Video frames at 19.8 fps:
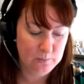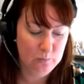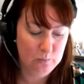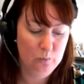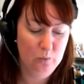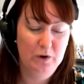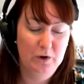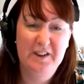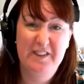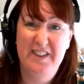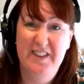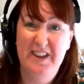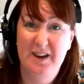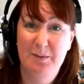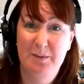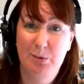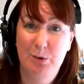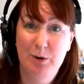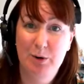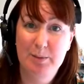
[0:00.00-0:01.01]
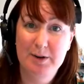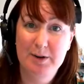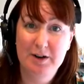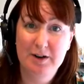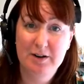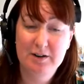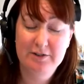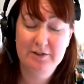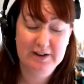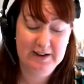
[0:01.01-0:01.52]
What did their employment
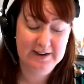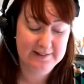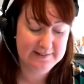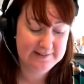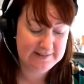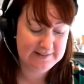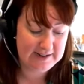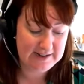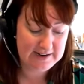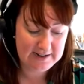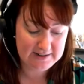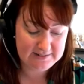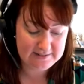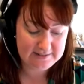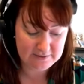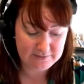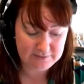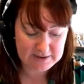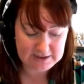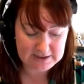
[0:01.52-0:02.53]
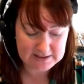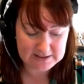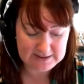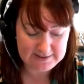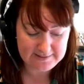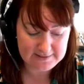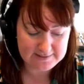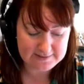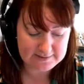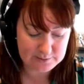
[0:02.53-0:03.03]
contract say? Did it
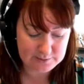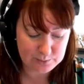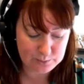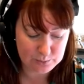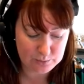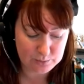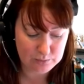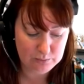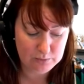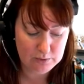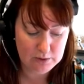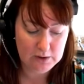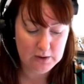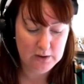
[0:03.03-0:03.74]
regulate this at all?